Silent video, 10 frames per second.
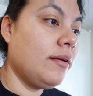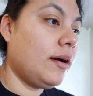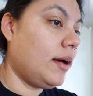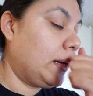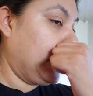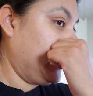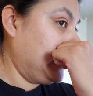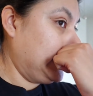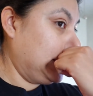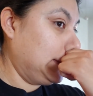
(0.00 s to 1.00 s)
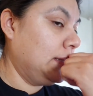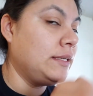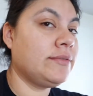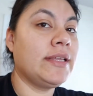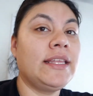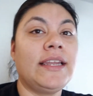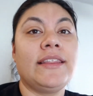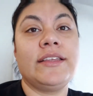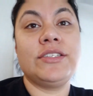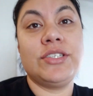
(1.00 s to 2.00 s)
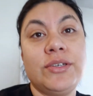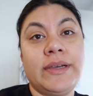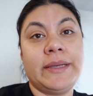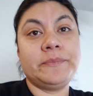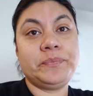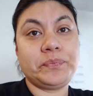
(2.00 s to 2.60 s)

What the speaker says: There's really nothing to it.